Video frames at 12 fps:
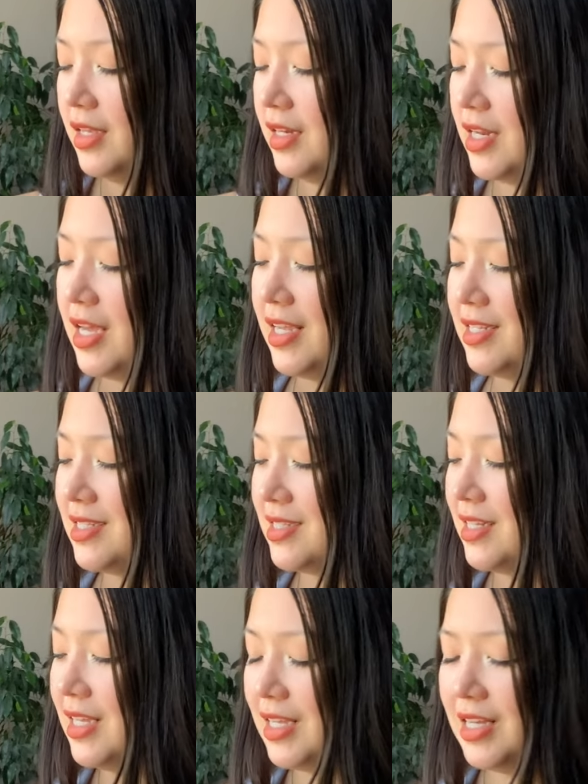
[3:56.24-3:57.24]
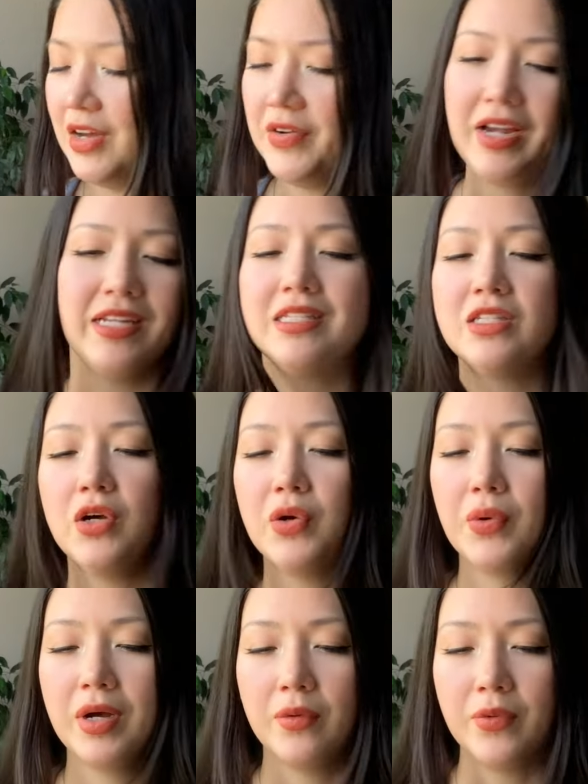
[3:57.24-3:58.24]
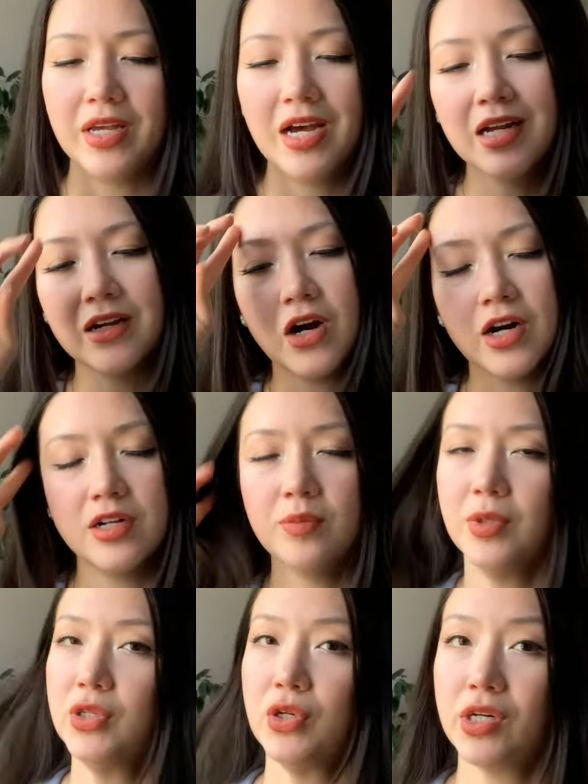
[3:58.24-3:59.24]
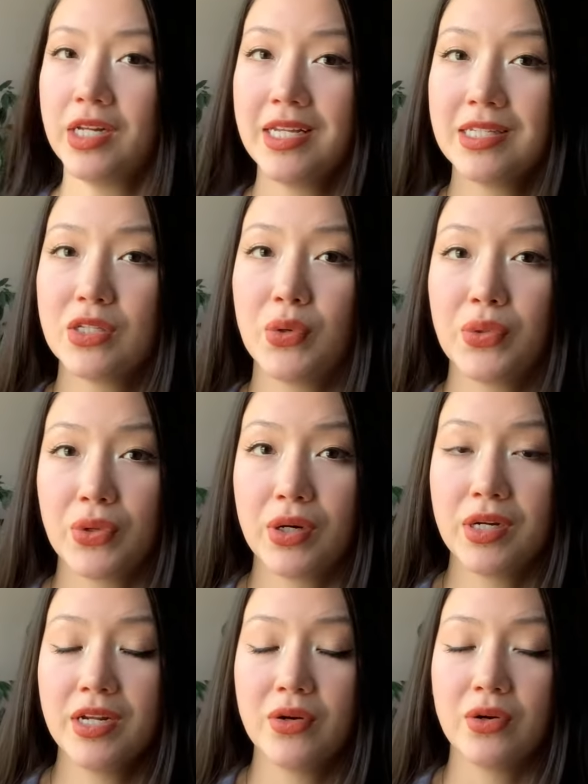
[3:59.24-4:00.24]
Nice. All right, so we got card number 30. So 30,